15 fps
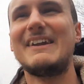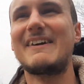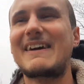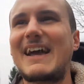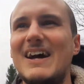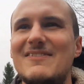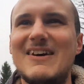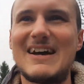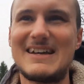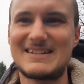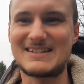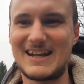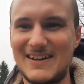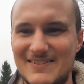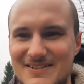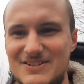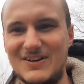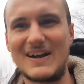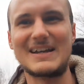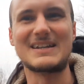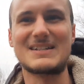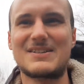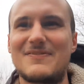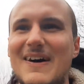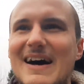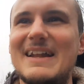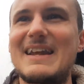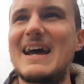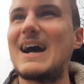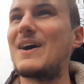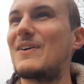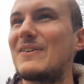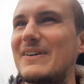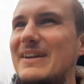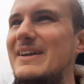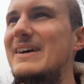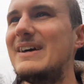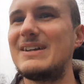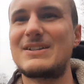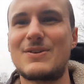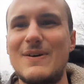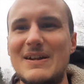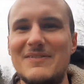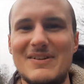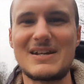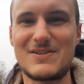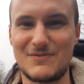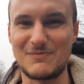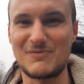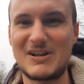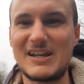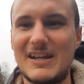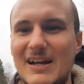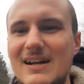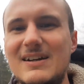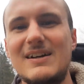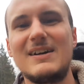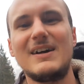now I came out here today on the train, it's about an hour and 20 minutes from Riga